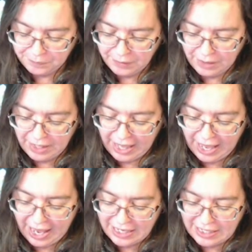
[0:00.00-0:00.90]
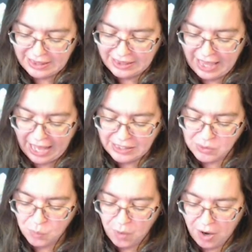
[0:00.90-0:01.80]
And that's
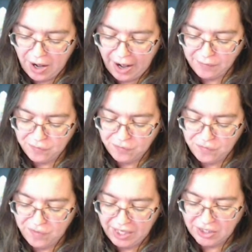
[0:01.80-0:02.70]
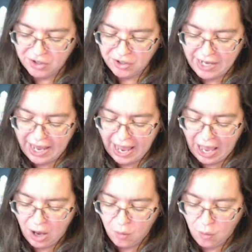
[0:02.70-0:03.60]
where I figured
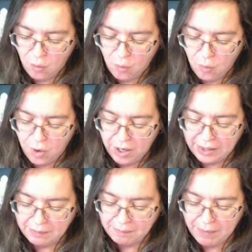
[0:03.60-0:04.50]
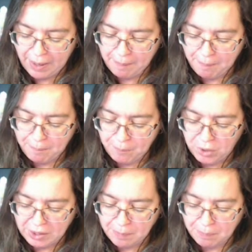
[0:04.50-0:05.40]
out what the
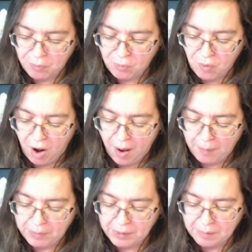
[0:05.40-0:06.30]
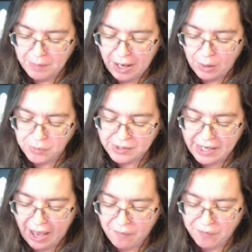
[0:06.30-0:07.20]
problem I was
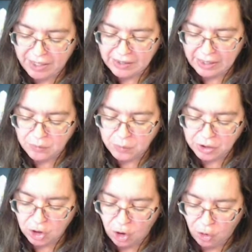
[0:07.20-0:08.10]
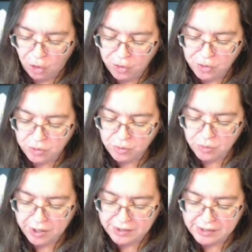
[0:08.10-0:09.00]
having, like what the hurdle
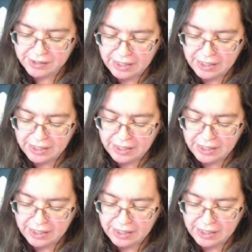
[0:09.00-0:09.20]
was.